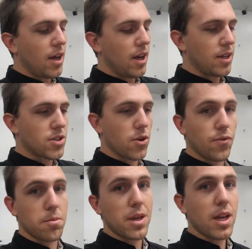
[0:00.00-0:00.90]
And so
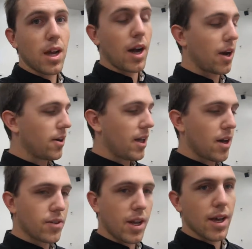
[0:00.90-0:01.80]
for me, I already
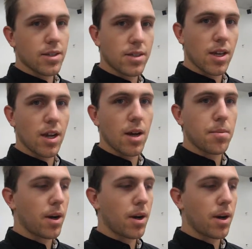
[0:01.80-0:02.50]
have a NAS set up.